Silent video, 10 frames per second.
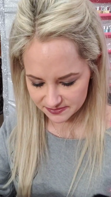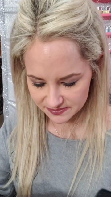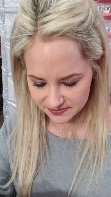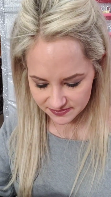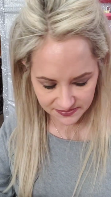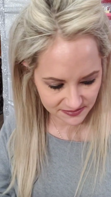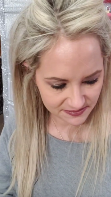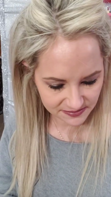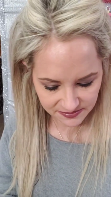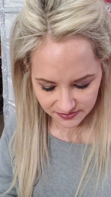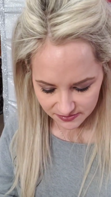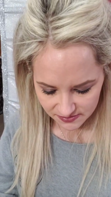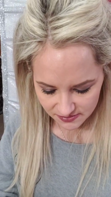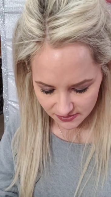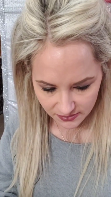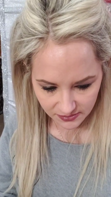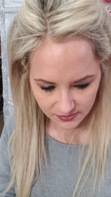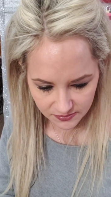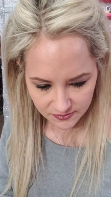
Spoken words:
No one is speaking in this clip.